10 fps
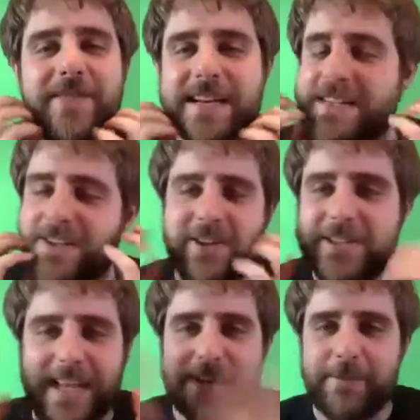and it just
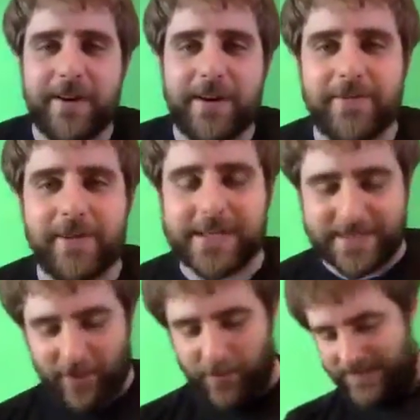looks like I'm gonna have lost
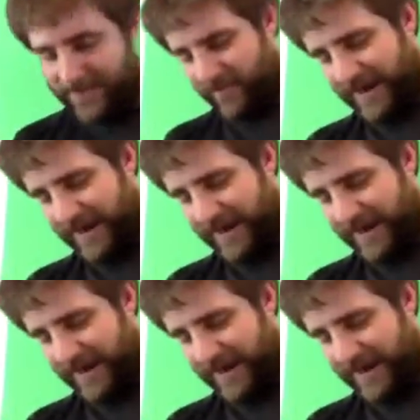a whole bunch of weight.